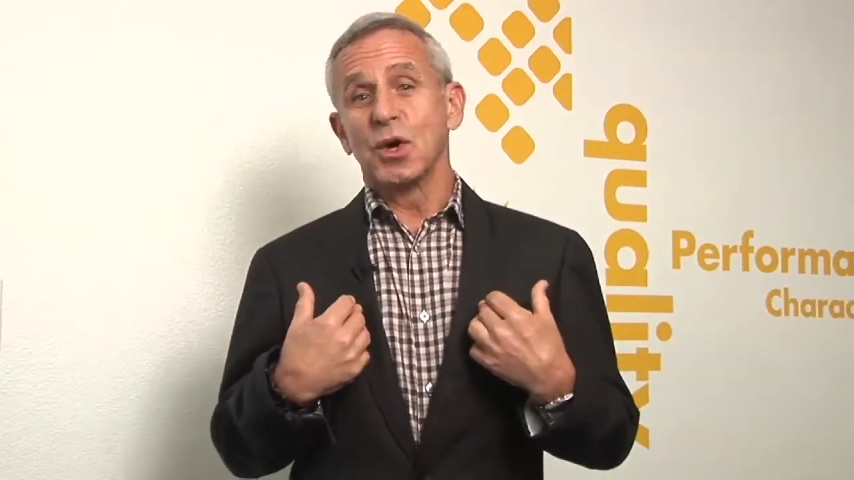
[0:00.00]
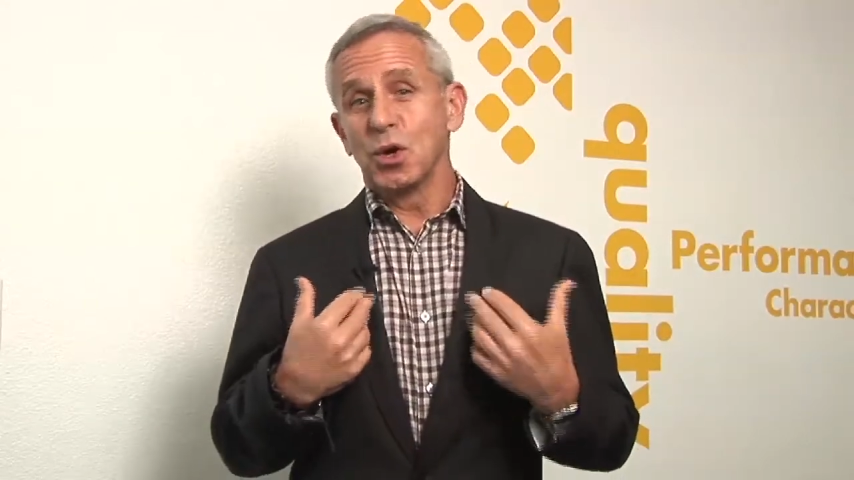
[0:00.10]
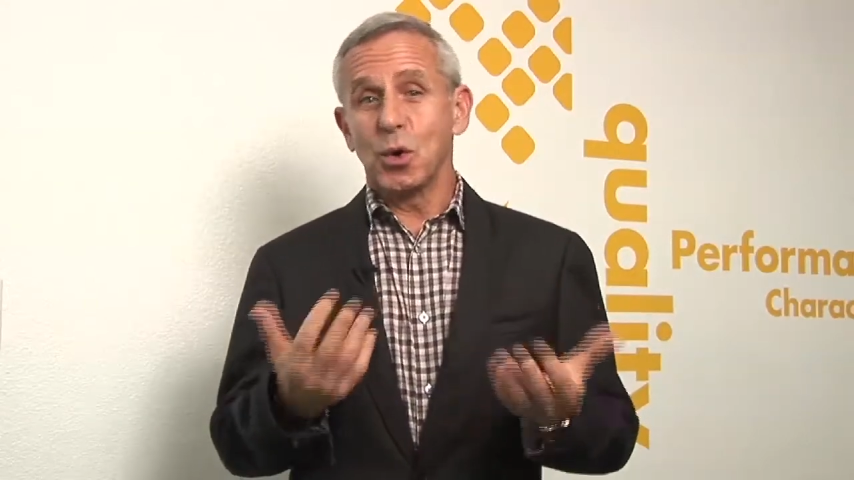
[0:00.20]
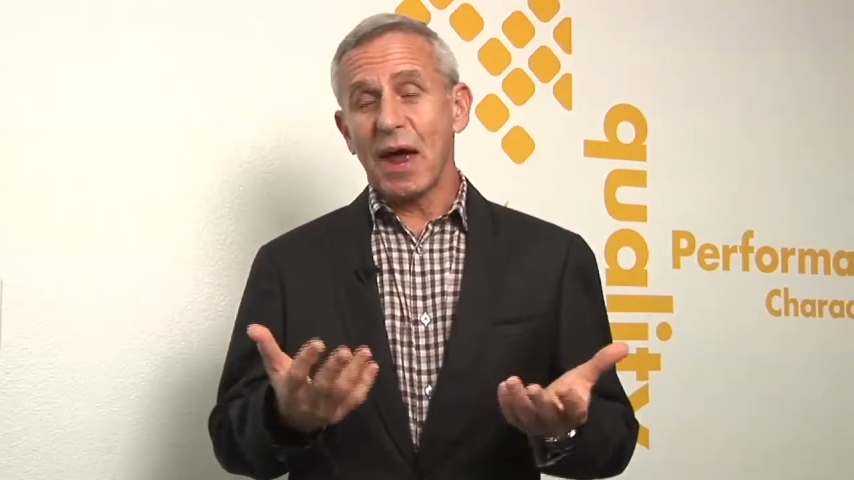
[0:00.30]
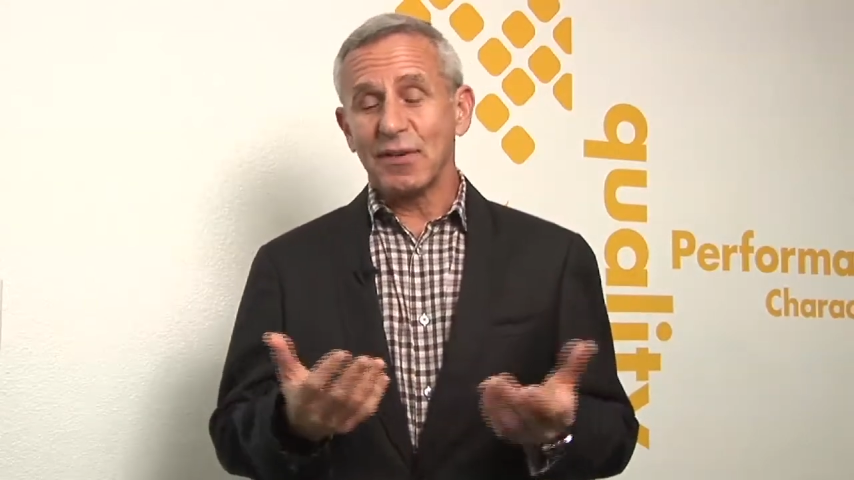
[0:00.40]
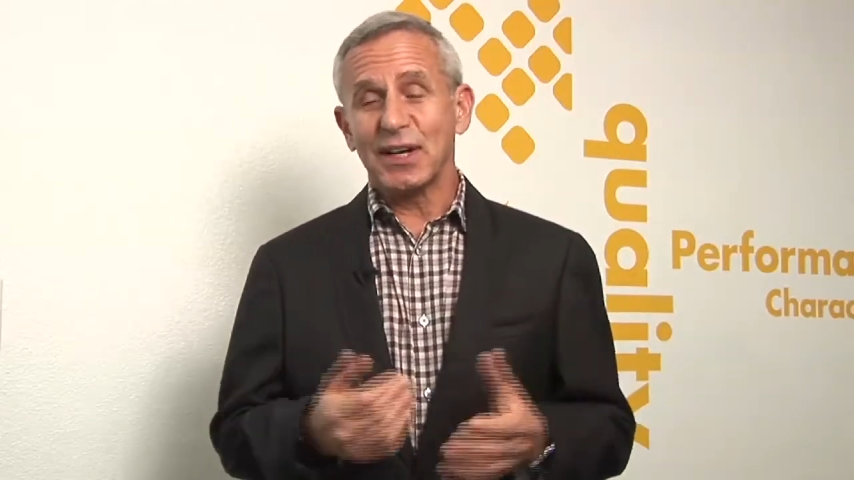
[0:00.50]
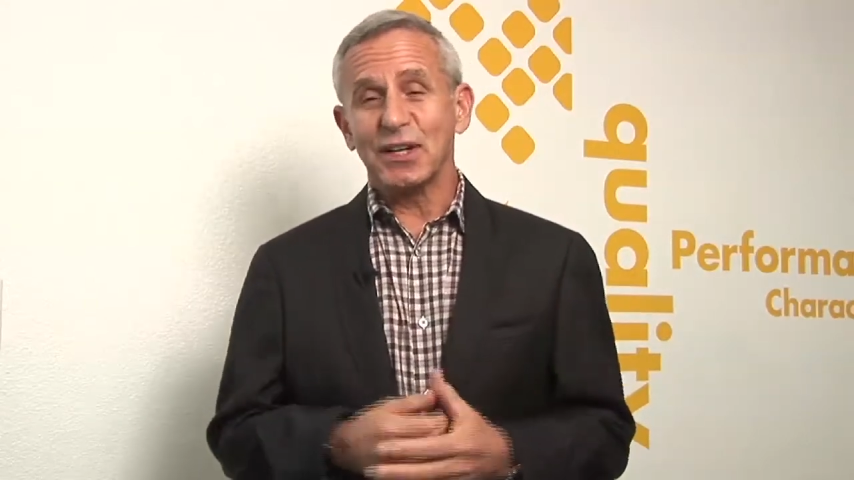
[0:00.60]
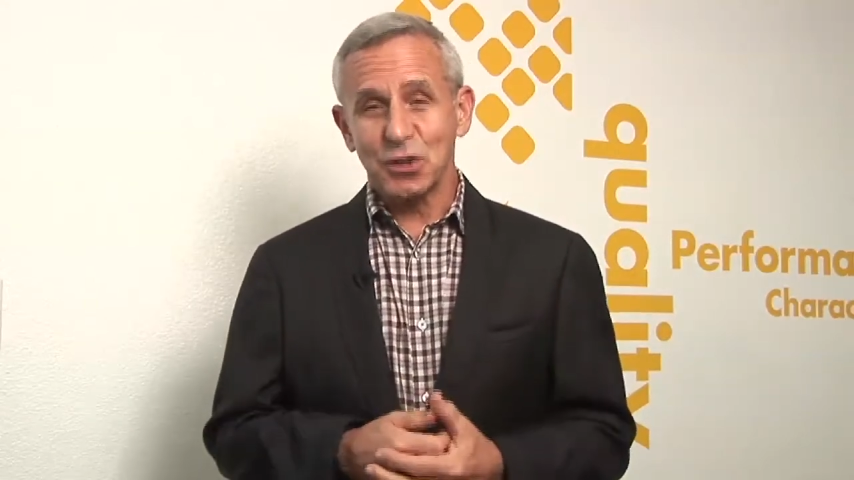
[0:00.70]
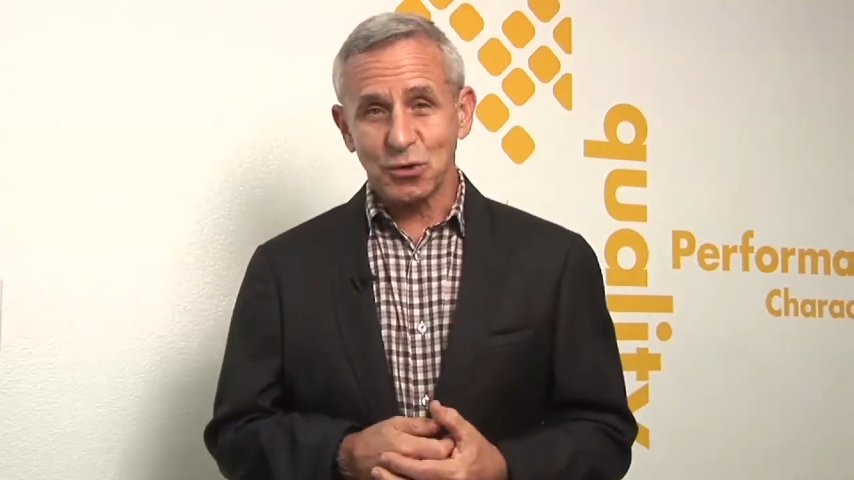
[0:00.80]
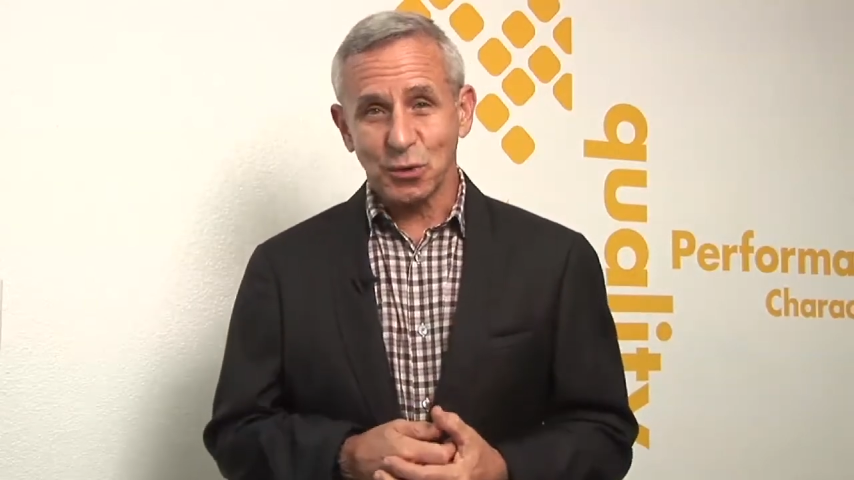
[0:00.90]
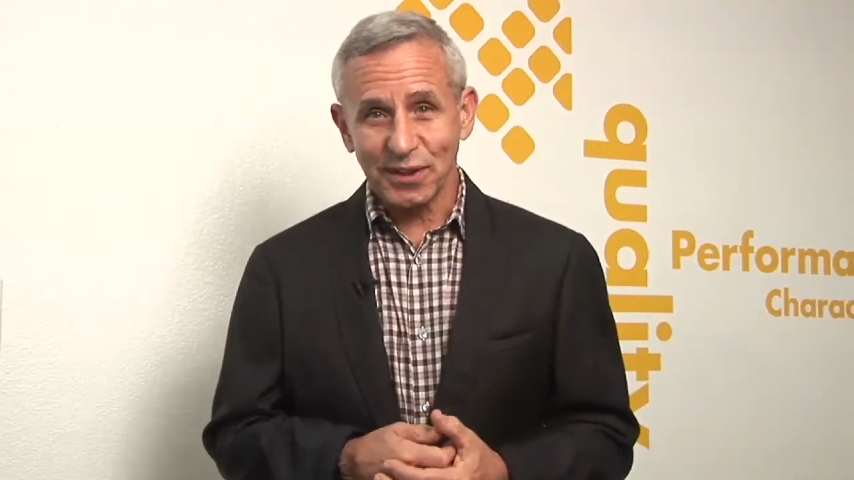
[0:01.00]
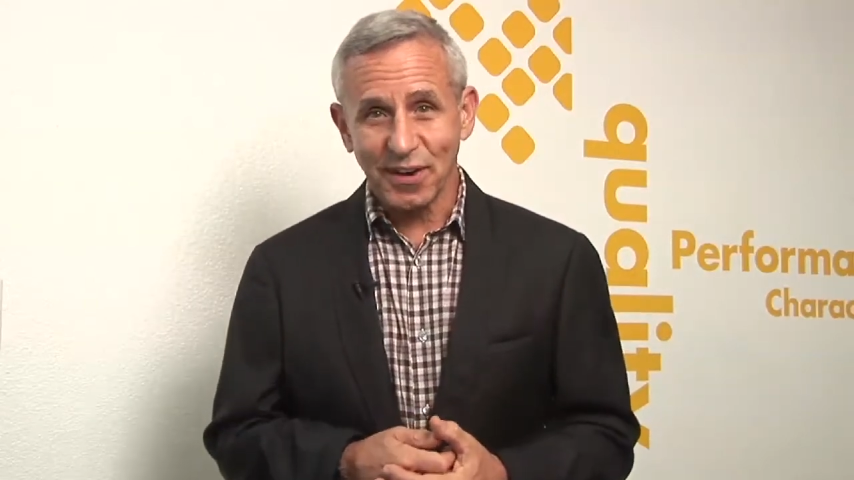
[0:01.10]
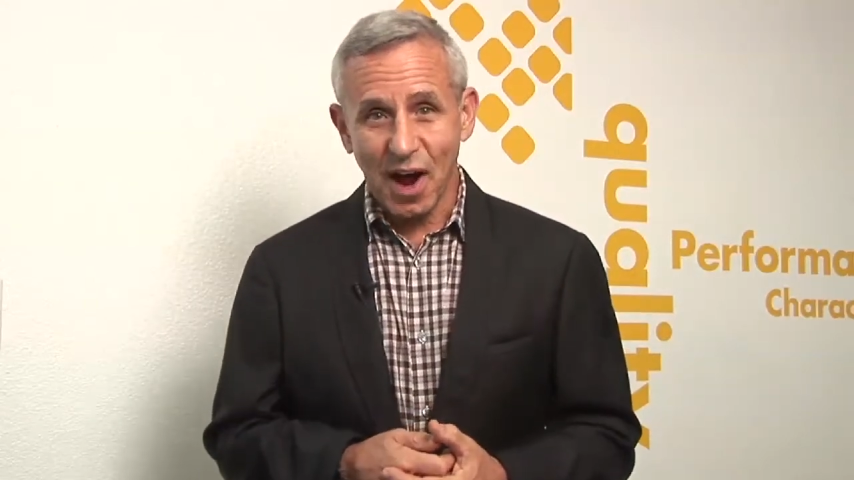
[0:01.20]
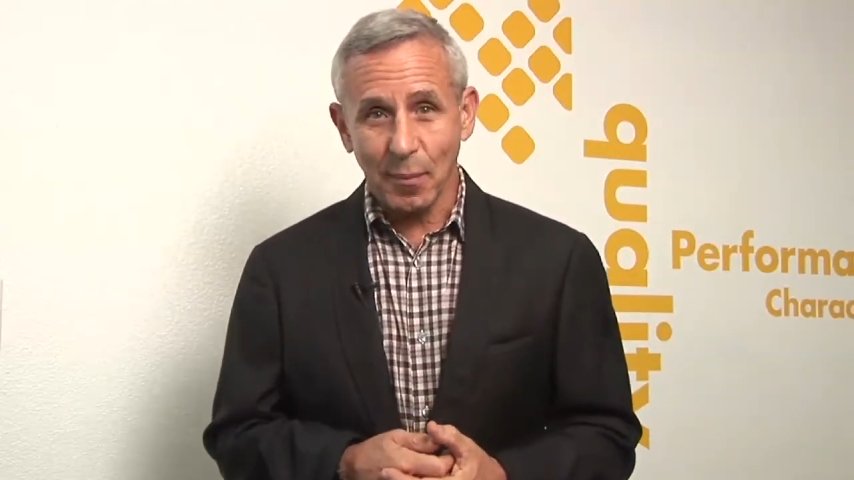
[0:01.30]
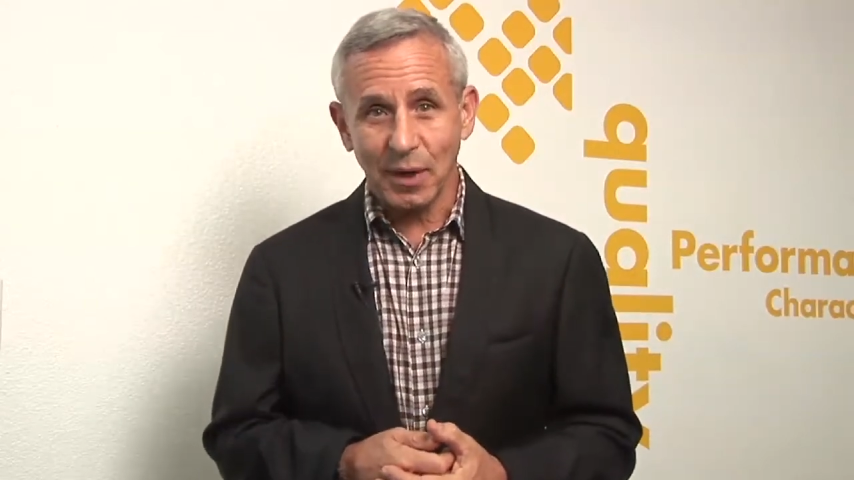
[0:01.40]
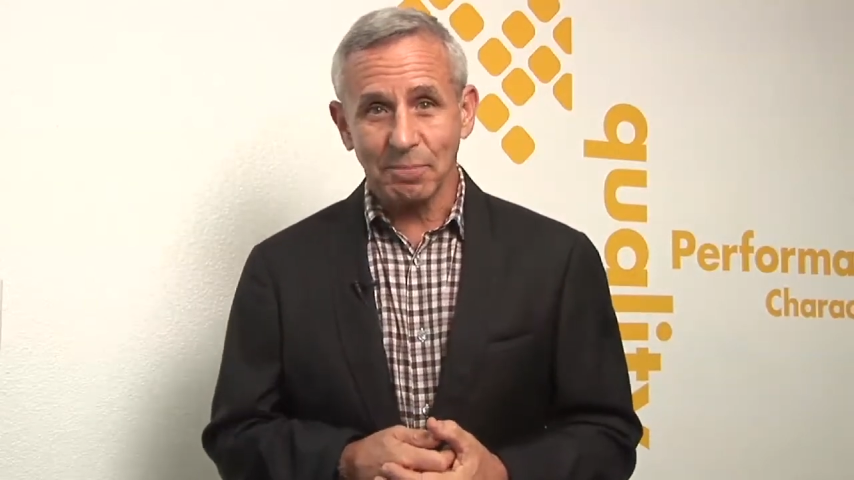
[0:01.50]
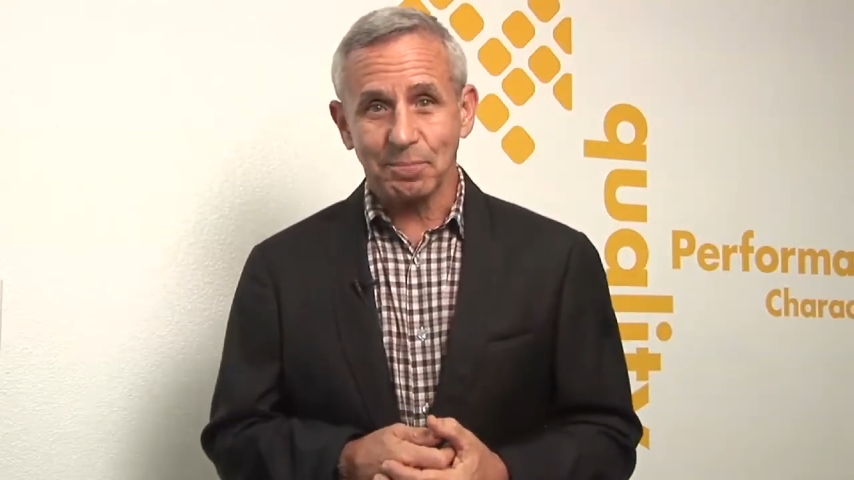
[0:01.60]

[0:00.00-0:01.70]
who have an industry in common.